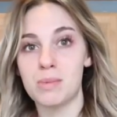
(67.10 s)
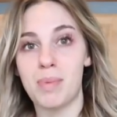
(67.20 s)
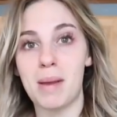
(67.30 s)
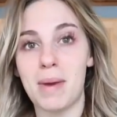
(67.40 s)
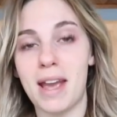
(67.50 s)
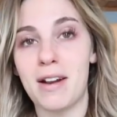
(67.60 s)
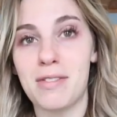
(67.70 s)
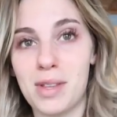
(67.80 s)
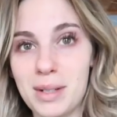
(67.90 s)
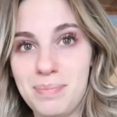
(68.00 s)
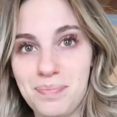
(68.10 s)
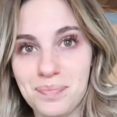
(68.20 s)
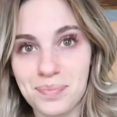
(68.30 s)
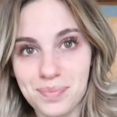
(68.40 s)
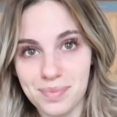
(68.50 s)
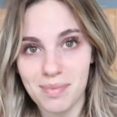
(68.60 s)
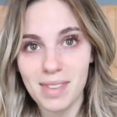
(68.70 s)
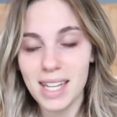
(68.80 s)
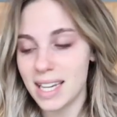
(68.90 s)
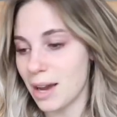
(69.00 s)
just banged my head off the
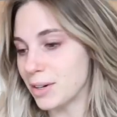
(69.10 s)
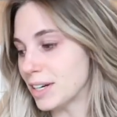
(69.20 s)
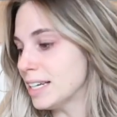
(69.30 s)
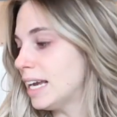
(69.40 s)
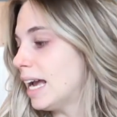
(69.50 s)
counter.